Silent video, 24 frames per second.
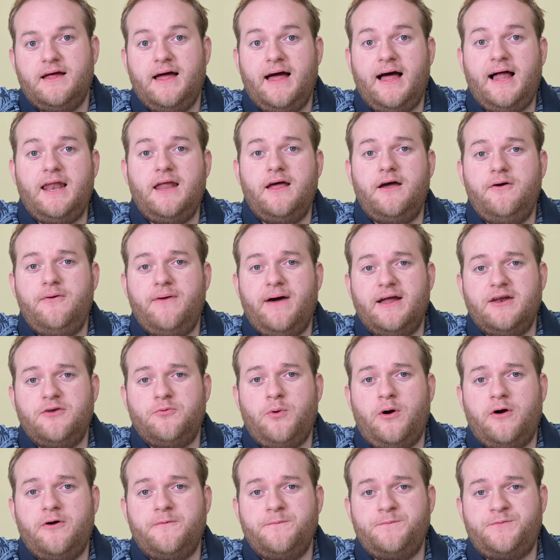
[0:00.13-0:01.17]
Hello and
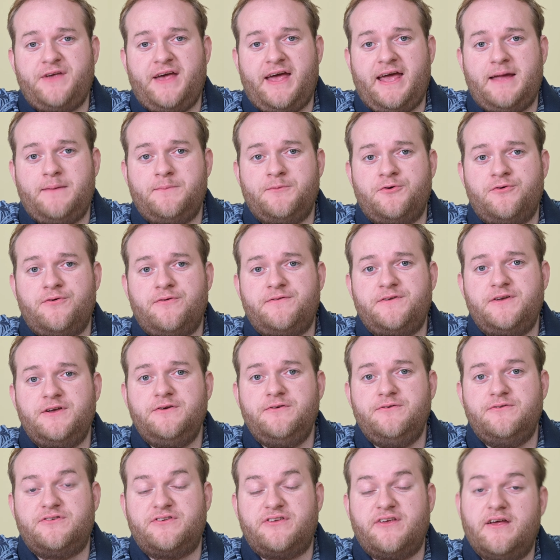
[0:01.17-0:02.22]
welcome to Hamer
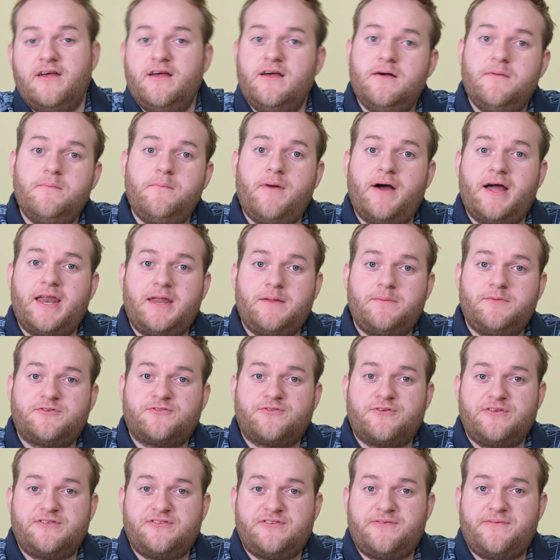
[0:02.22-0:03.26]
Reviews. My name is
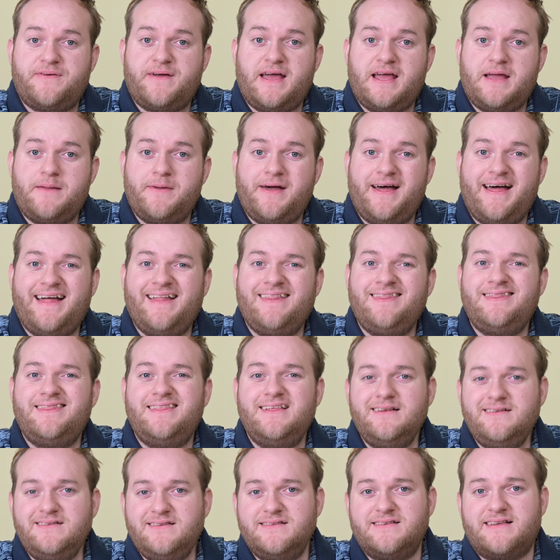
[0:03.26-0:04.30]
Christopher Hamer and
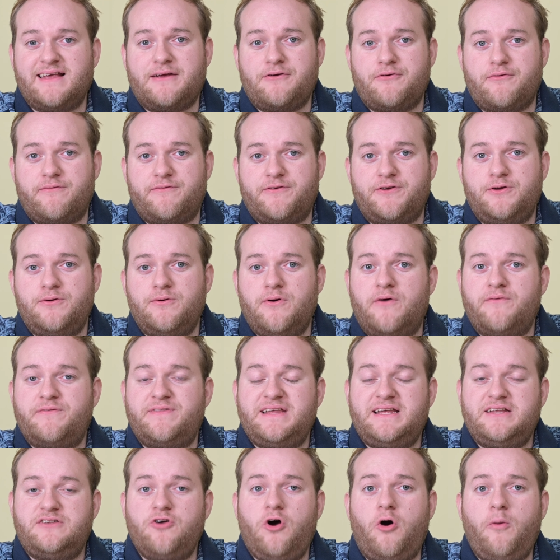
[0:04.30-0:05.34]
this is a review of
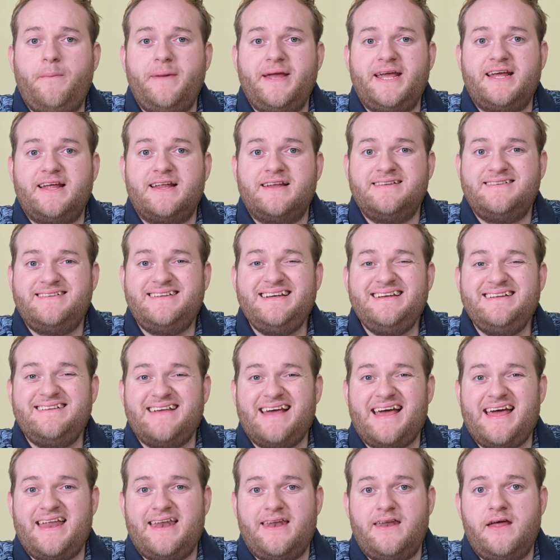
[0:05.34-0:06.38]
the Topping
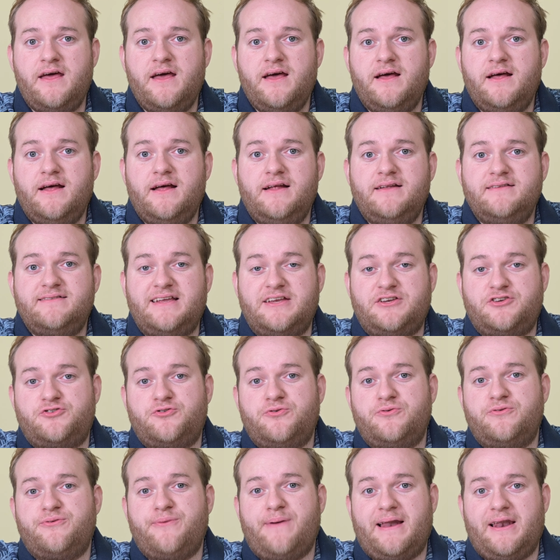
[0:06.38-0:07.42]
D10
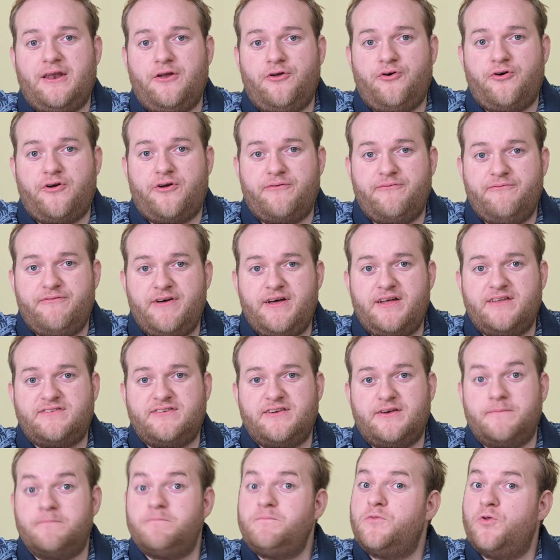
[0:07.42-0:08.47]
Digital to Analog
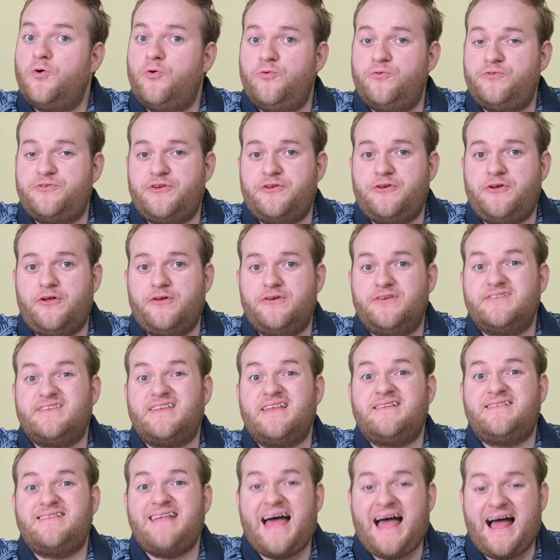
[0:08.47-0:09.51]
Converter, also known as a
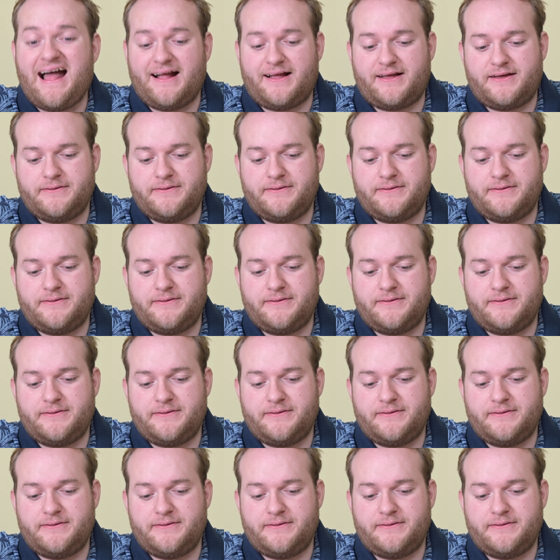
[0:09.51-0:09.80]
DAC.